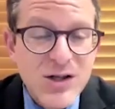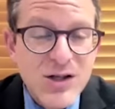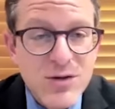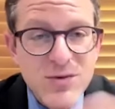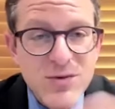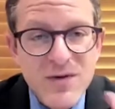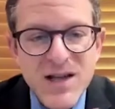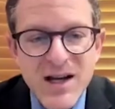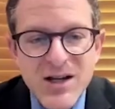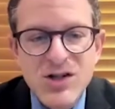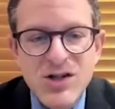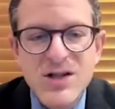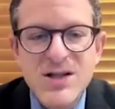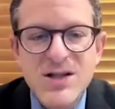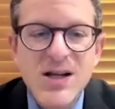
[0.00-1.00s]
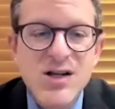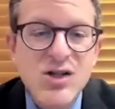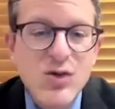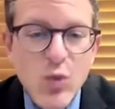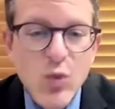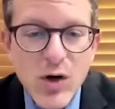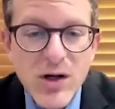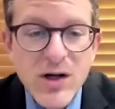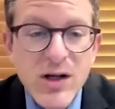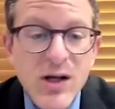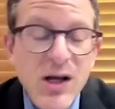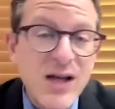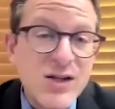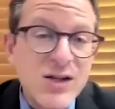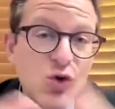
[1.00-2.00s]
In terms of section 1
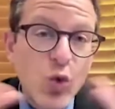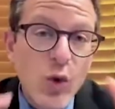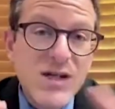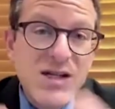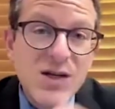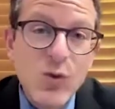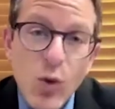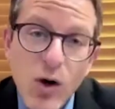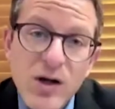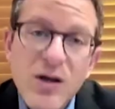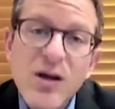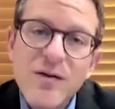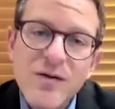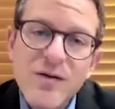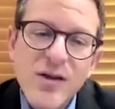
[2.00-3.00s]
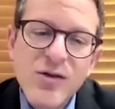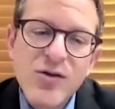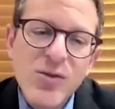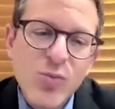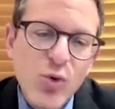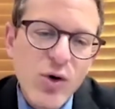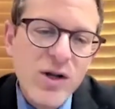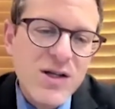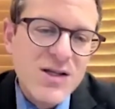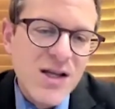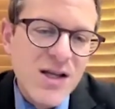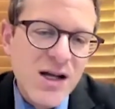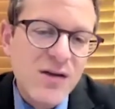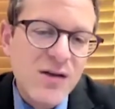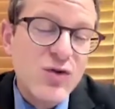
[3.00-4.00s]
has 21 of the 30 points,
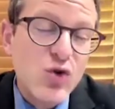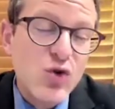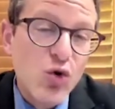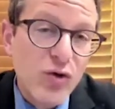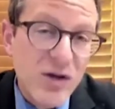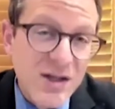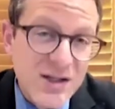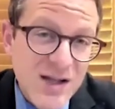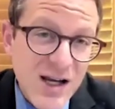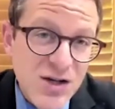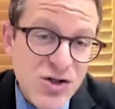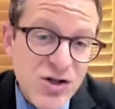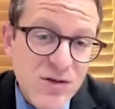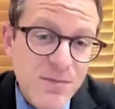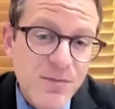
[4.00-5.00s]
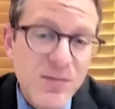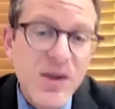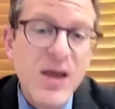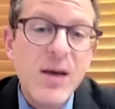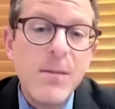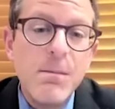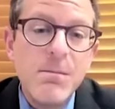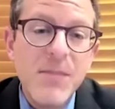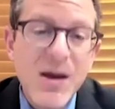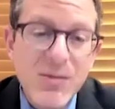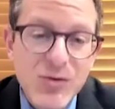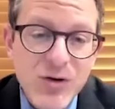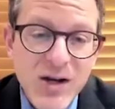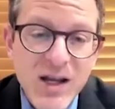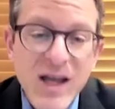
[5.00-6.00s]
and that covers orientation,
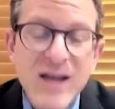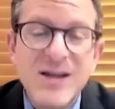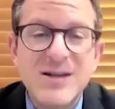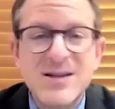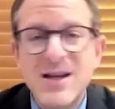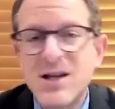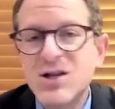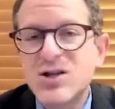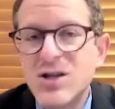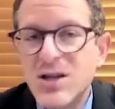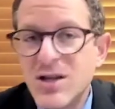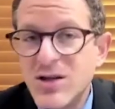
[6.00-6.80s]
memory, and attention.